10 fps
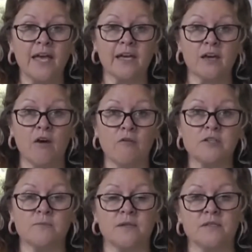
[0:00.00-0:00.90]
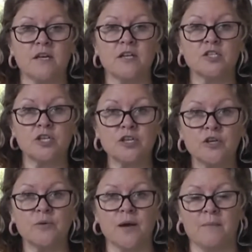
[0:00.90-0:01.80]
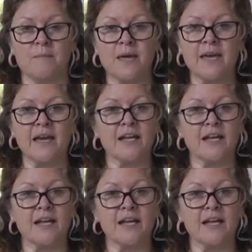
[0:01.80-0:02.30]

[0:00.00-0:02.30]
encouragement to you and me.